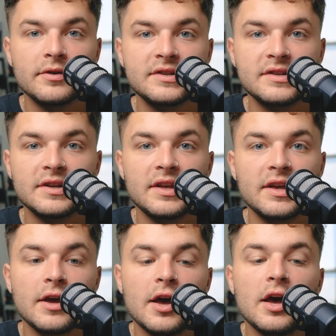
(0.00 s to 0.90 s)

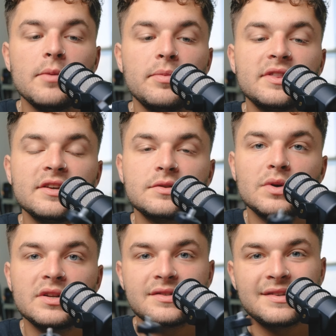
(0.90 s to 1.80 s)
recently, but this
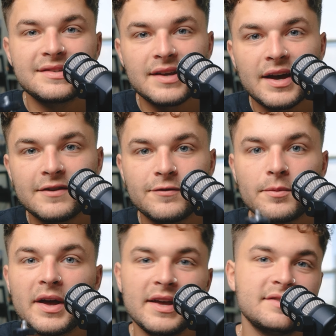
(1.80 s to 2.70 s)
one is designed for
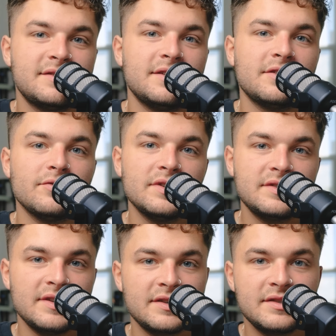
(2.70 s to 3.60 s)
my
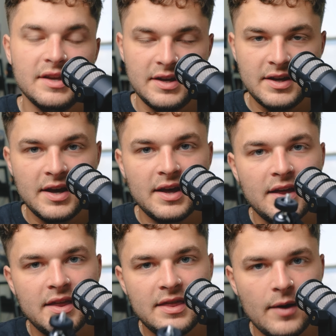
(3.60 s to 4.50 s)

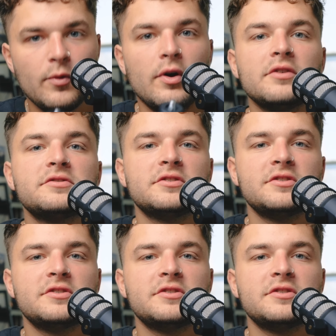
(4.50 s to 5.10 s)
Insta360 that we'll also